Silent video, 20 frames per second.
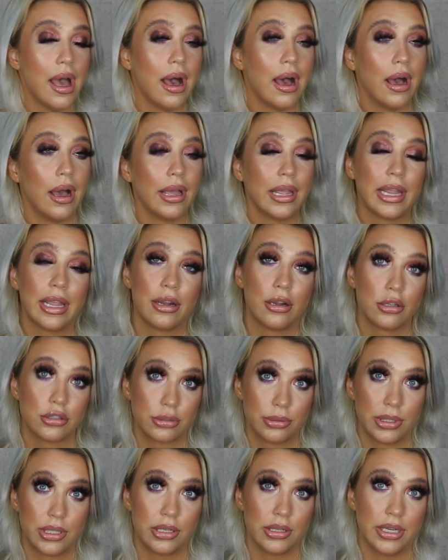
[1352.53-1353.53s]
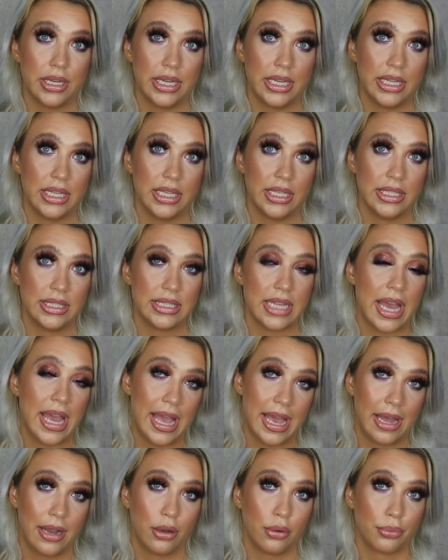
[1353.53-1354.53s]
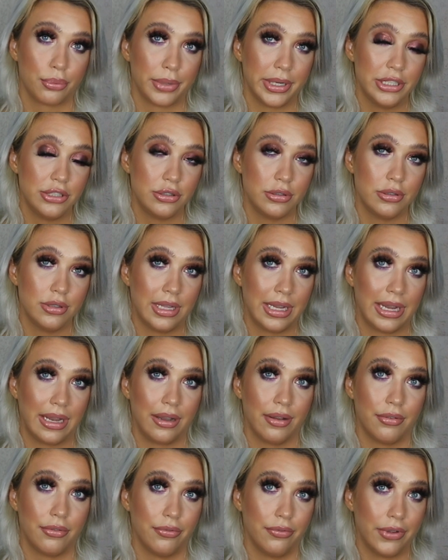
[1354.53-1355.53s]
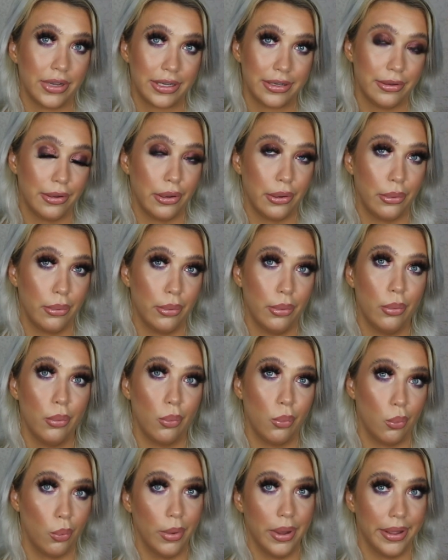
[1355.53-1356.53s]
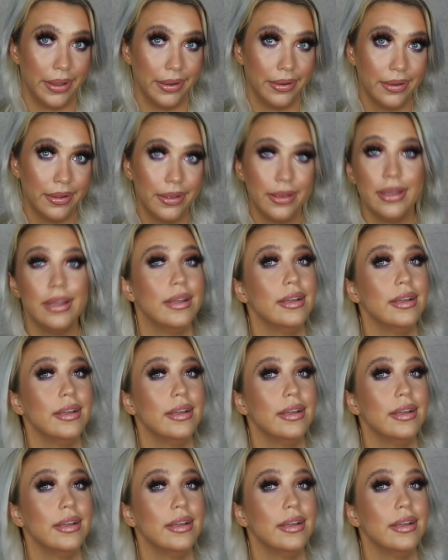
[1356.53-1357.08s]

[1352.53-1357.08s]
And our Twitter is at Rachel and Victo1.